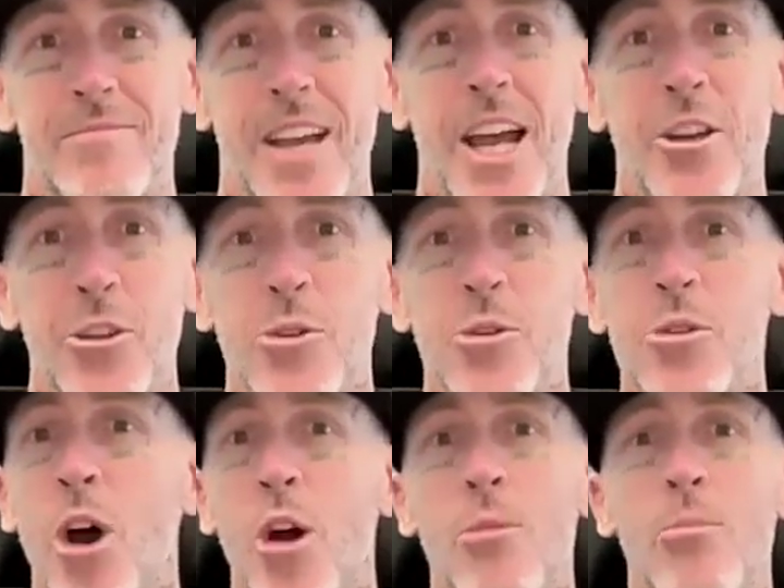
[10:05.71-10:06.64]
And you
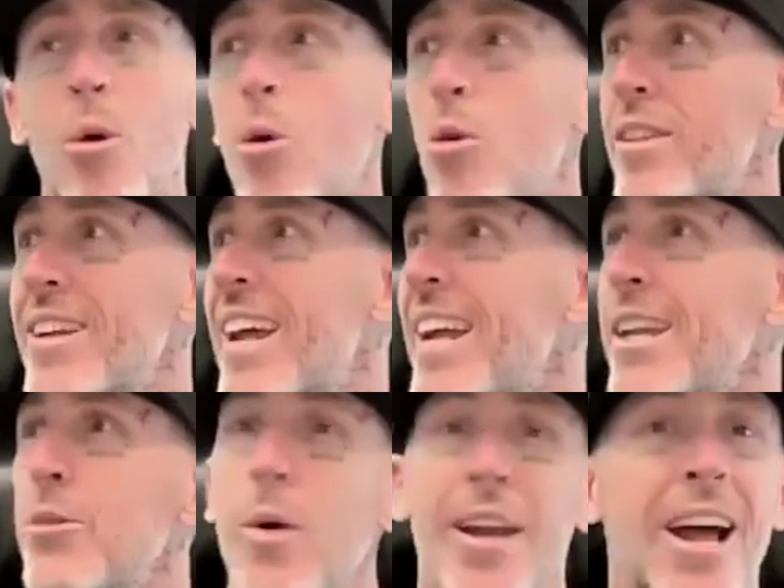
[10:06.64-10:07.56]
know more than
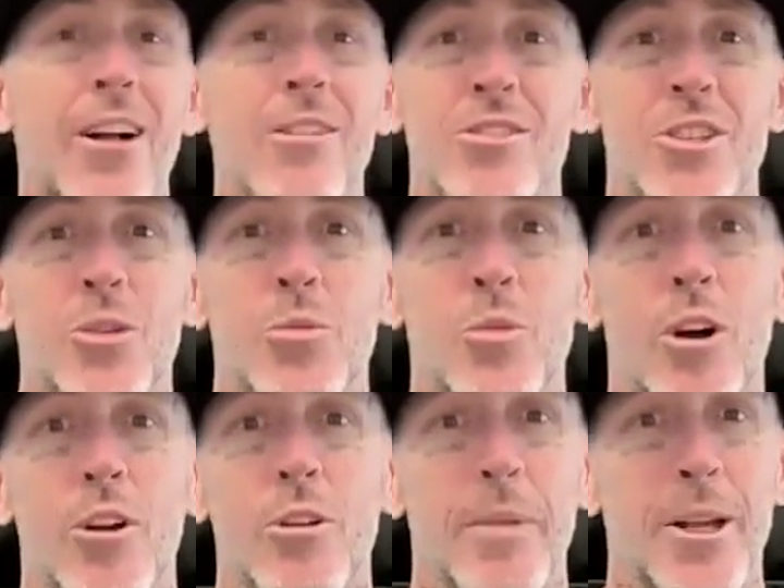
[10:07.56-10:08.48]
anyone else in the
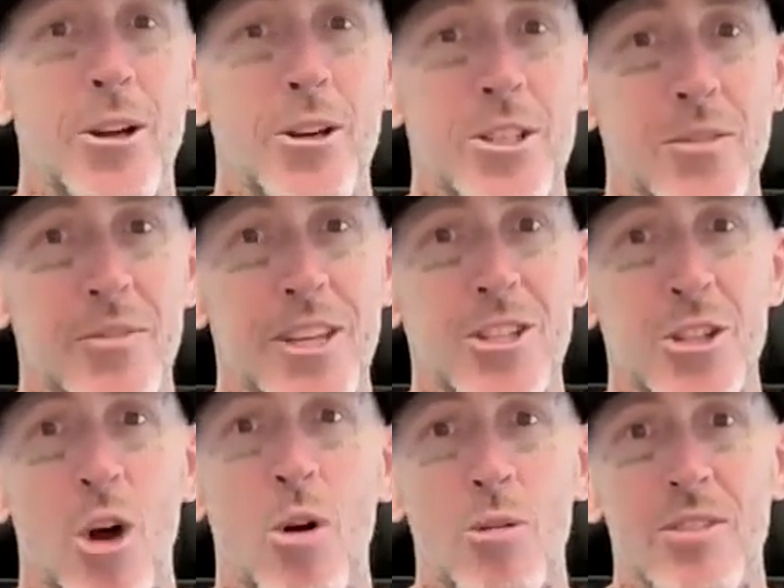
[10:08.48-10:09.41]
world, because of these
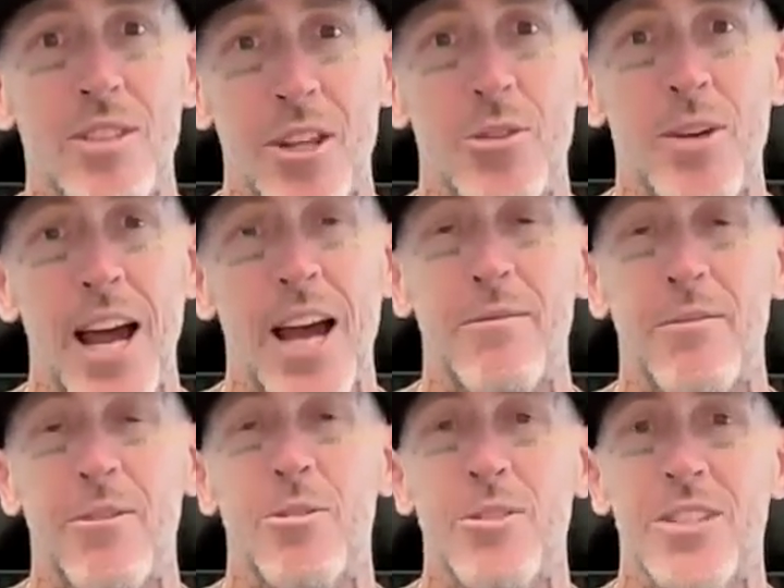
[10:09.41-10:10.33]
goals that you have
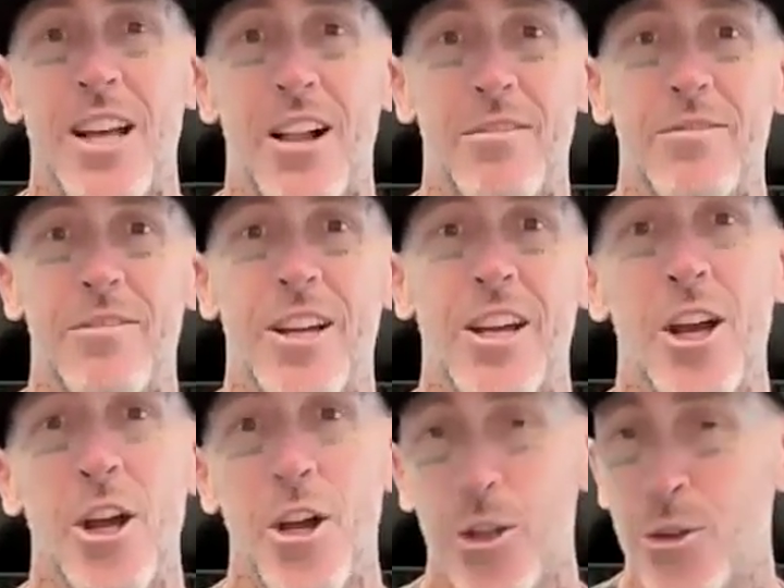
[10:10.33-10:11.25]
for yourself,
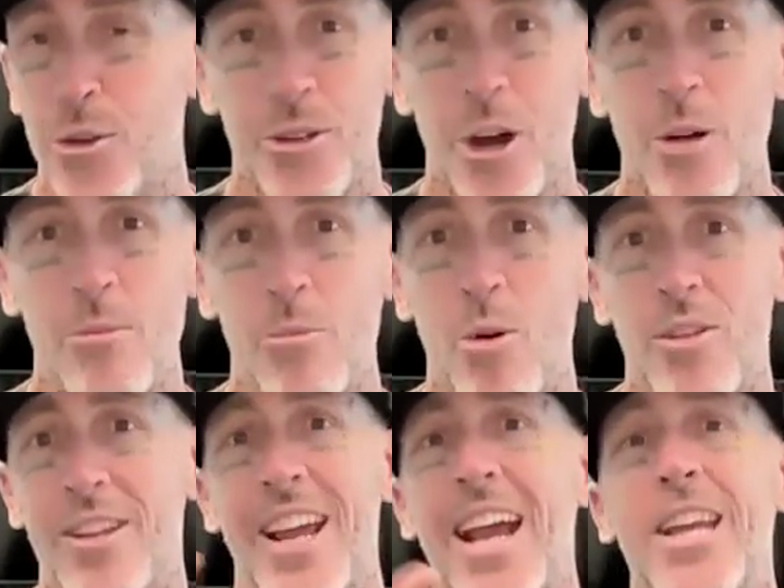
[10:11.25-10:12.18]
you know more
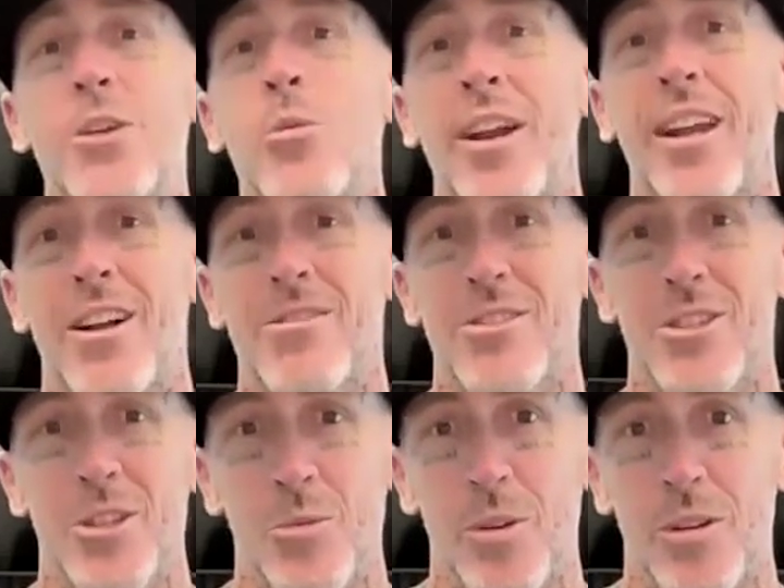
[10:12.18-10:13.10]
than anyone else
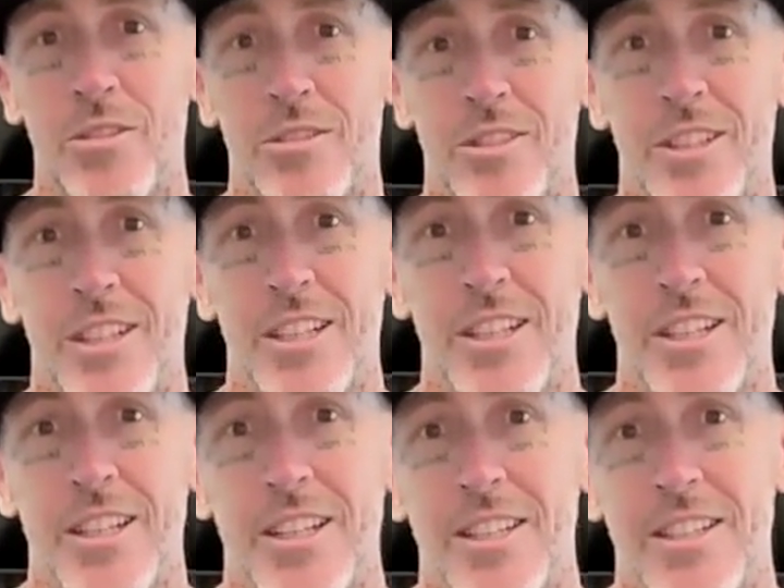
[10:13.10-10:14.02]
in the world
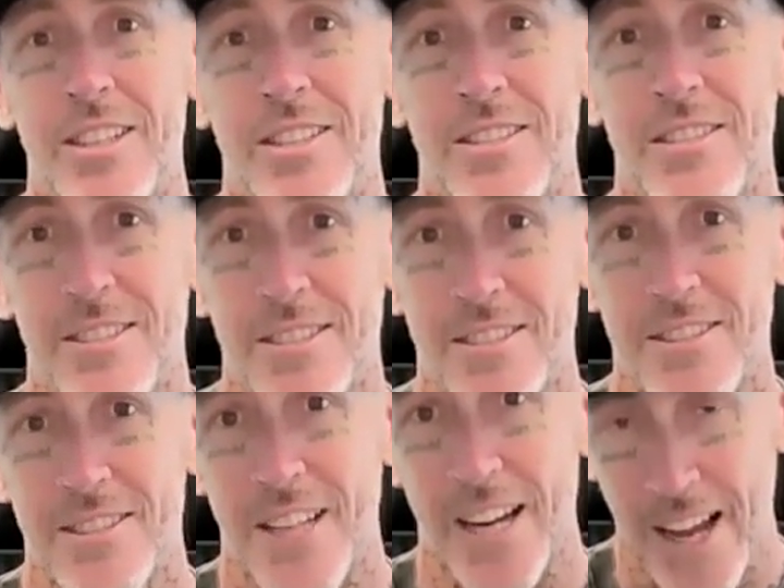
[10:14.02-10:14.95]

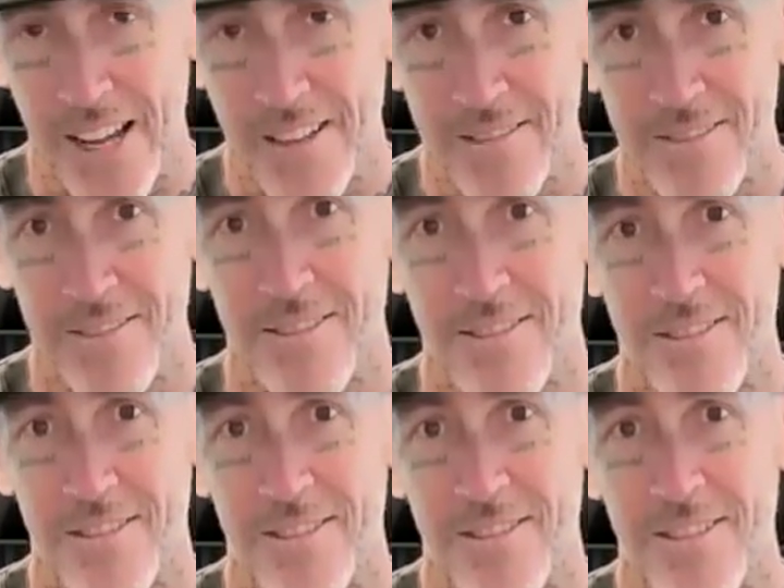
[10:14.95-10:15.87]
that I
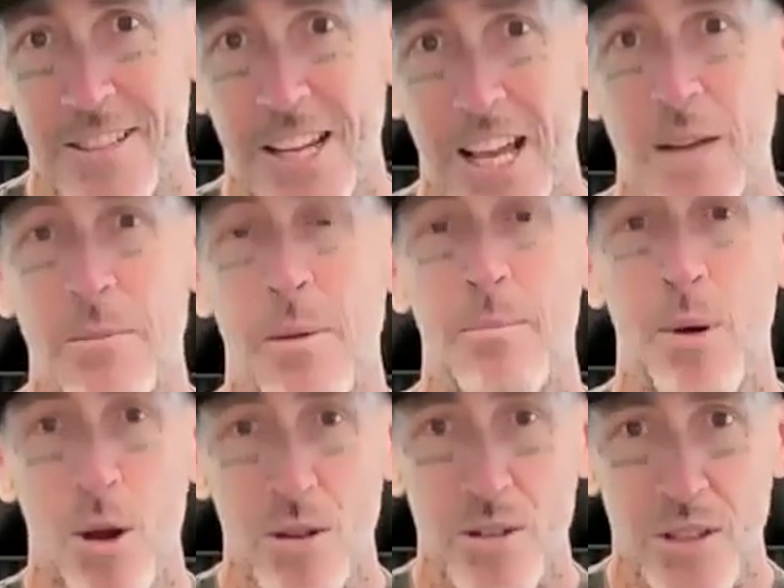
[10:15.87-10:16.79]
am a
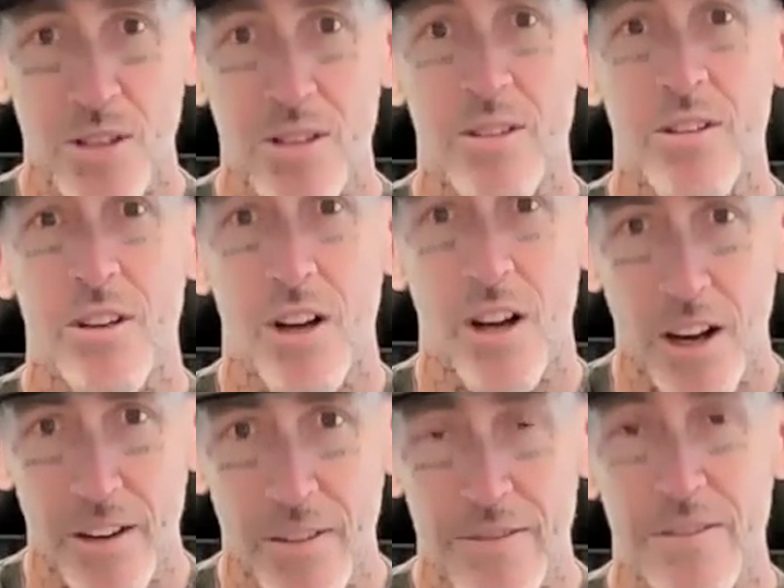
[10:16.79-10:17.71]
person
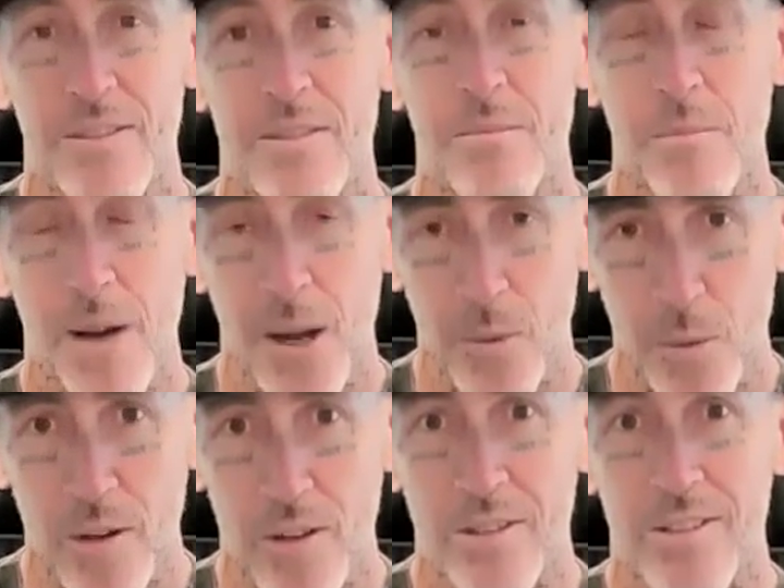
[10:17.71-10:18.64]
of my
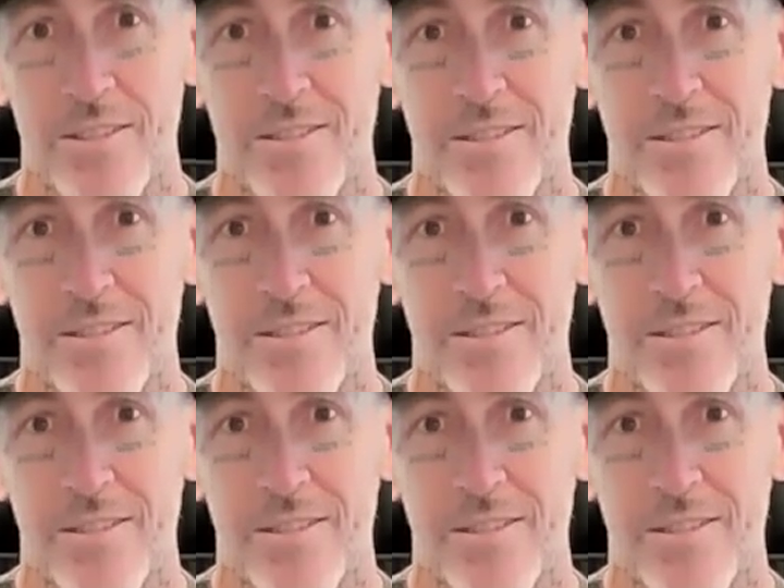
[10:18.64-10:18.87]
word.